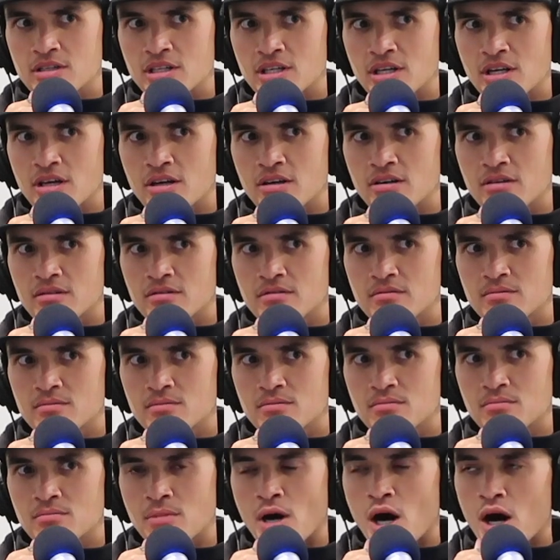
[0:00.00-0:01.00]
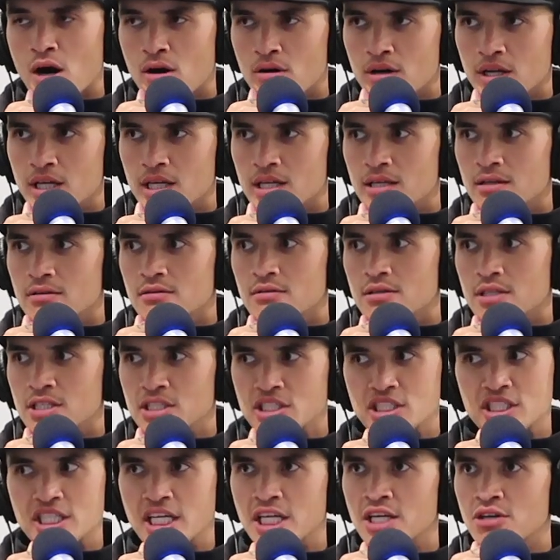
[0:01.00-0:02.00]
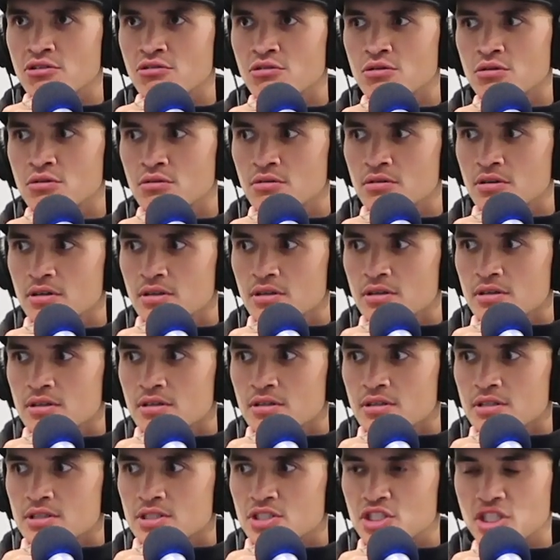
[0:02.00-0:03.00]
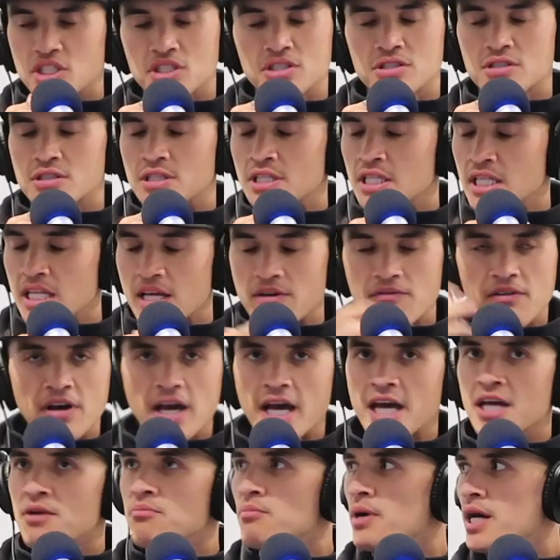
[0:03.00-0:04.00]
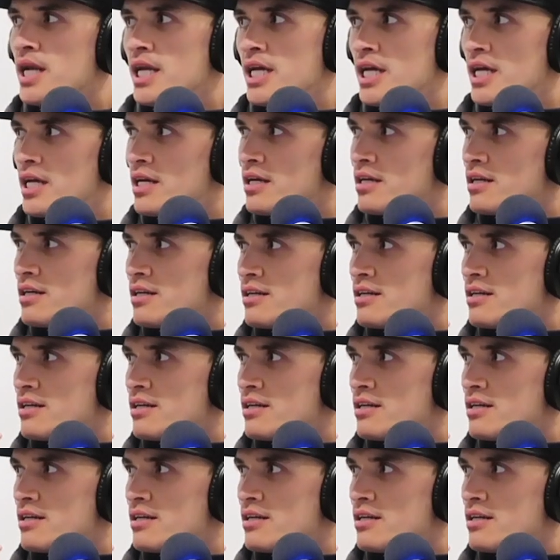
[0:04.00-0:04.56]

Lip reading: Māori in general just never had money.